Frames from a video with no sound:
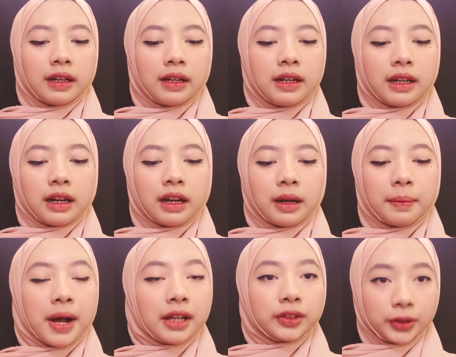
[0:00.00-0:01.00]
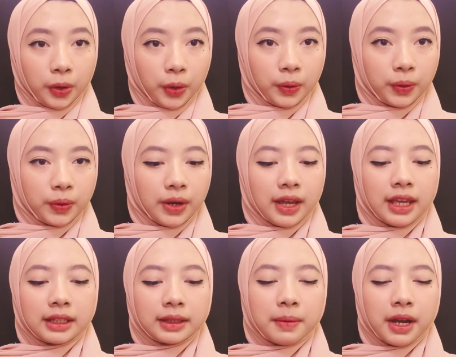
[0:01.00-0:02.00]
The bakso
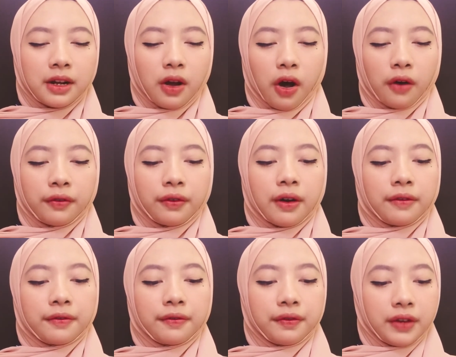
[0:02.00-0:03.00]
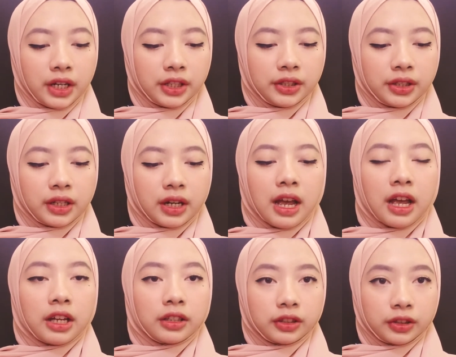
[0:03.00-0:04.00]
is made of fish,
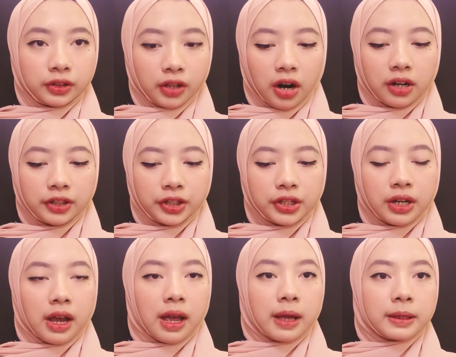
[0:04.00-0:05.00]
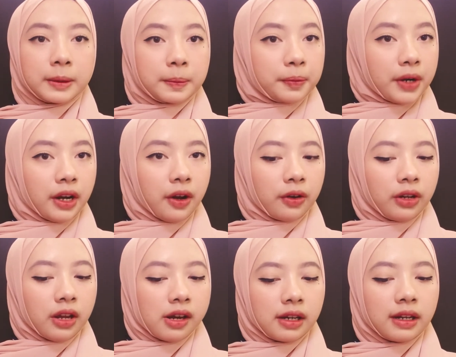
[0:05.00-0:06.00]
starch, spring
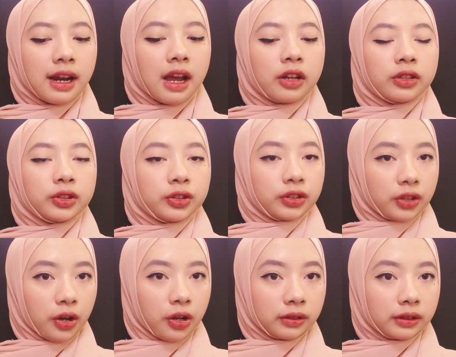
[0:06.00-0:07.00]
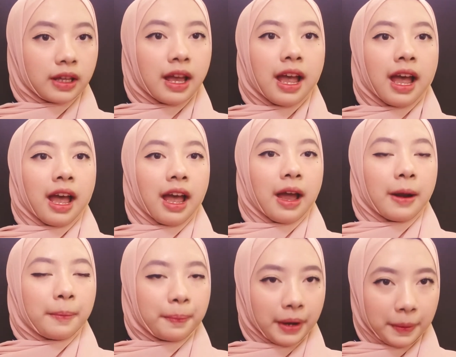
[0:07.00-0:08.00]
onion, salt,
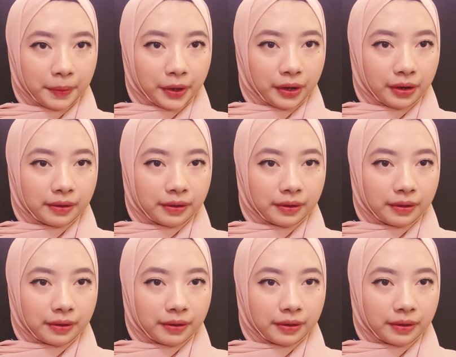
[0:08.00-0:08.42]
and pepper.